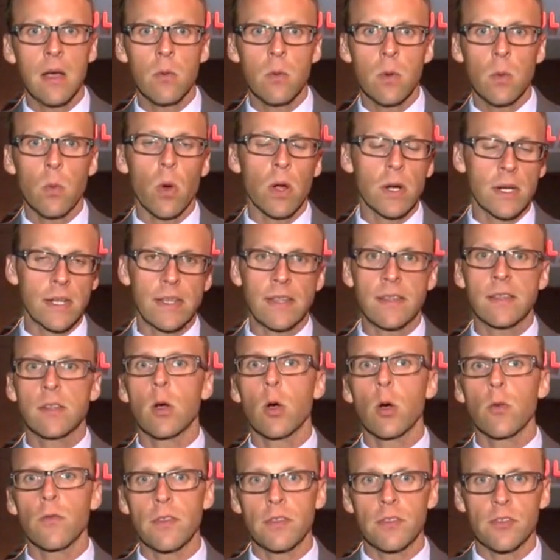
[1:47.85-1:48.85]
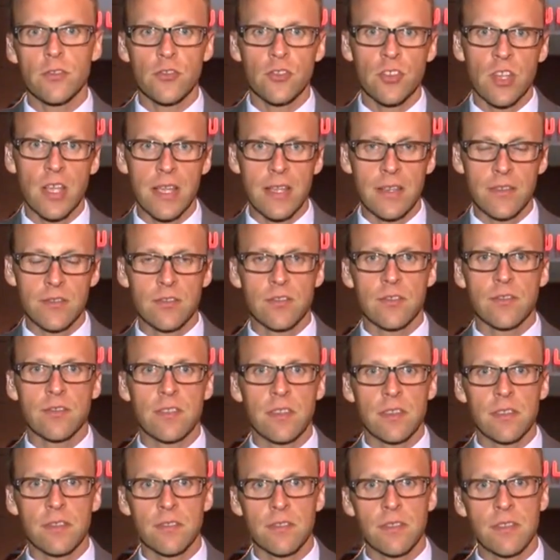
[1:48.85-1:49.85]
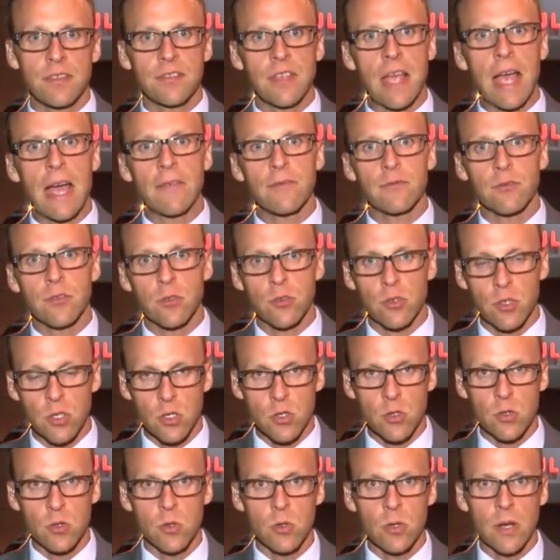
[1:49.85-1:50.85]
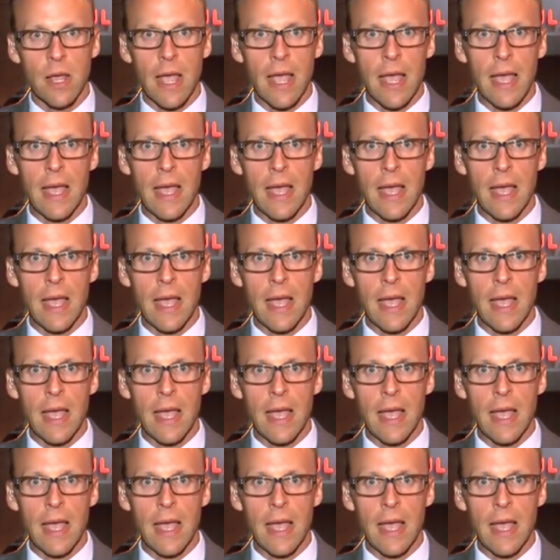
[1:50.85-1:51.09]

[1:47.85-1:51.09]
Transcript: we wanted to know if it's changed since this afternoon,